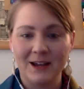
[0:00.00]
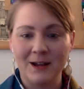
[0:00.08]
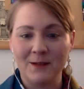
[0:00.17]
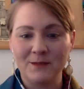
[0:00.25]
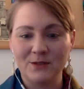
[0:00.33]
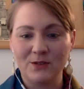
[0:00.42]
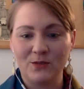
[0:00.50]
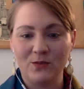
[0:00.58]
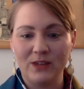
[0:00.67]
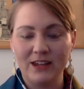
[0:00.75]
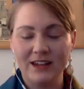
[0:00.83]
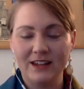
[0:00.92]
So
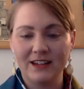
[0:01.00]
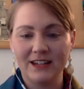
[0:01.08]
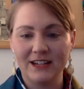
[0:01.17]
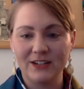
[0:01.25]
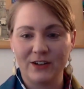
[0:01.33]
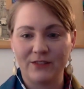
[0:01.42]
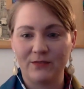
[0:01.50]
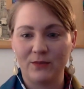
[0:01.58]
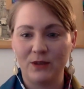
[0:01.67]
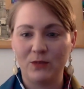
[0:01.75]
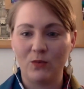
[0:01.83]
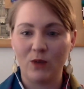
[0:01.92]
we kicked off
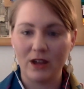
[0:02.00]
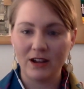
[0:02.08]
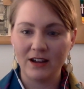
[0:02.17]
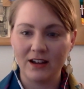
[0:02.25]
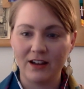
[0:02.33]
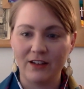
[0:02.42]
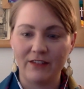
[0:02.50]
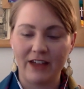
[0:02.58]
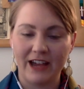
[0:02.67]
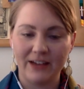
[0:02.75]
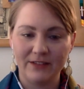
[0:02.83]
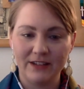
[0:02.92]
week 1 of
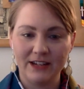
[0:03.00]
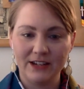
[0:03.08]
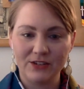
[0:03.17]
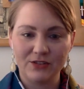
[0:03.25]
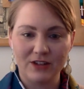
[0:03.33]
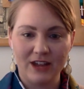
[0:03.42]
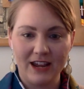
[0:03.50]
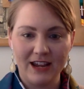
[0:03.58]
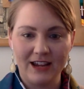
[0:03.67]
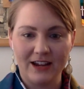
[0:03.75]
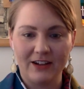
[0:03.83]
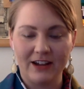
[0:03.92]
Advent yesterday,
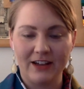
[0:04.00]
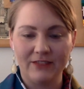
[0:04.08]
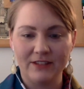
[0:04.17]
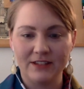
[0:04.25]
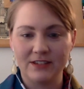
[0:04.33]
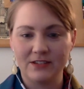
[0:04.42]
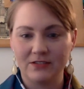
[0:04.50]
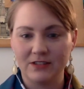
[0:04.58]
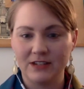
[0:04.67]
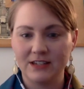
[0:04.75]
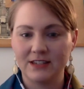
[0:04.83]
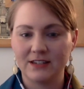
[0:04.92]
and our Advent
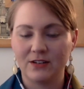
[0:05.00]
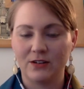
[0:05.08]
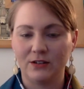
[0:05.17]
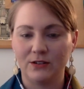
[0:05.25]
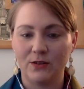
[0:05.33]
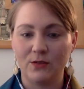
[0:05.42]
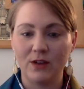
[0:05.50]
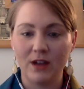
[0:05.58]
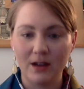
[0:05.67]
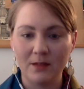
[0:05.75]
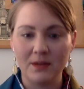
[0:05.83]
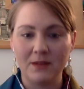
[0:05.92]
series called O
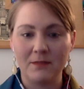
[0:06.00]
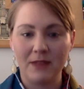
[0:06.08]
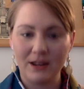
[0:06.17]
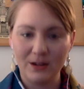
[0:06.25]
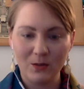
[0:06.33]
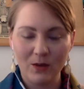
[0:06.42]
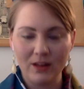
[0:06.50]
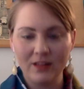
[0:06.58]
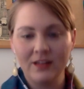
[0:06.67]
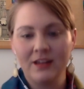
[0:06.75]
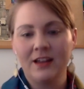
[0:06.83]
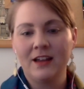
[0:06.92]
Come Emmanuel.
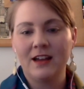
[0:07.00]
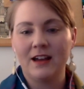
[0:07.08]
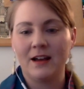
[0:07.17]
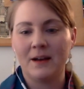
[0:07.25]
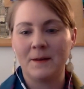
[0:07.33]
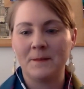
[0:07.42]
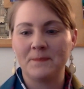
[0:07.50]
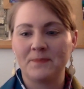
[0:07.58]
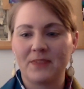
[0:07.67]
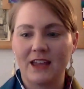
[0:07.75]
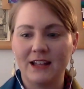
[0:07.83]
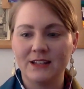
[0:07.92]

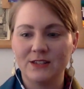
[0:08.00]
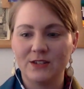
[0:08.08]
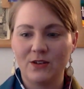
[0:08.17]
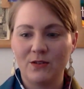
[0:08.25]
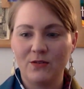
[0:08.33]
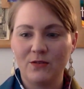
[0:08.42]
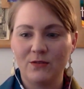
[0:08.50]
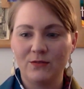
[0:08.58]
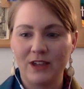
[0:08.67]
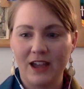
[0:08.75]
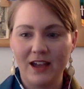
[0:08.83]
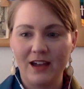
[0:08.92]
And so,
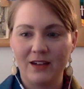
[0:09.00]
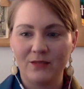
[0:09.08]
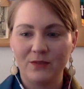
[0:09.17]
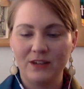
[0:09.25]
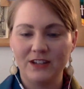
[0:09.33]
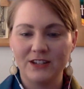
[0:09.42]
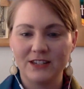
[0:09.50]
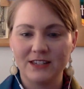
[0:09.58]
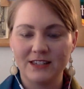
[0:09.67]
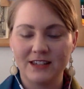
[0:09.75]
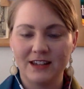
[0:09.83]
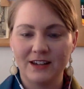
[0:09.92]
yeah, we
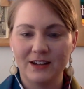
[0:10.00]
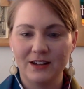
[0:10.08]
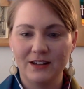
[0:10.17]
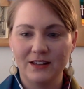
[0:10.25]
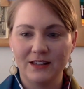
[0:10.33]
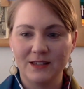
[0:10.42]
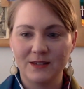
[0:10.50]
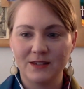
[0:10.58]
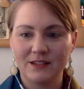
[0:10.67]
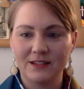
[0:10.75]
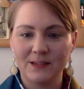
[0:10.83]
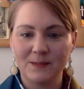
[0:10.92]
just
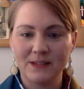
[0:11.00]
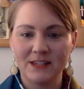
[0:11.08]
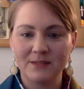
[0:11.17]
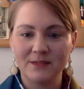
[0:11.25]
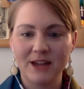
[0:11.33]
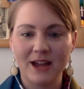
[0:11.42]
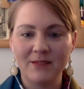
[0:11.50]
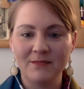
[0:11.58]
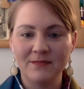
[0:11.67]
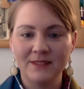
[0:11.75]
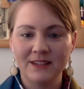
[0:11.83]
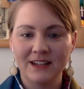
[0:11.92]
let's spend some
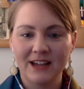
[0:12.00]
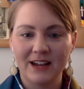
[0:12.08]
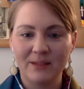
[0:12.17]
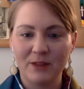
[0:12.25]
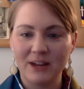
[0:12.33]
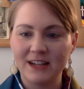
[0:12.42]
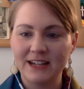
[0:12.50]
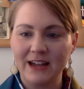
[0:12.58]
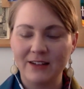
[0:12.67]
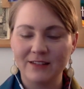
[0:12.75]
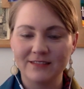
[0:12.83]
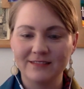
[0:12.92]
time kind of breaking
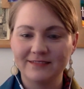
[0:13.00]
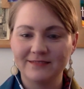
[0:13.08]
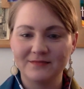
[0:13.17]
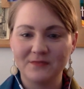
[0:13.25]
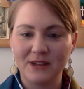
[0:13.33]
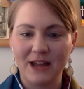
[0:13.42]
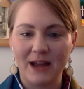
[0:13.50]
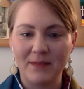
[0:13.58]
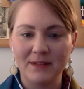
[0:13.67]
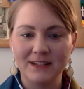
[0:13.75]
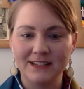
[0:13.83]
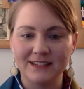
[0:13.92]
down what
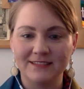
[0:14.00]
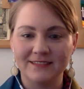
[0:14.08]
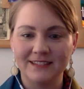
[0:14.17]
happened and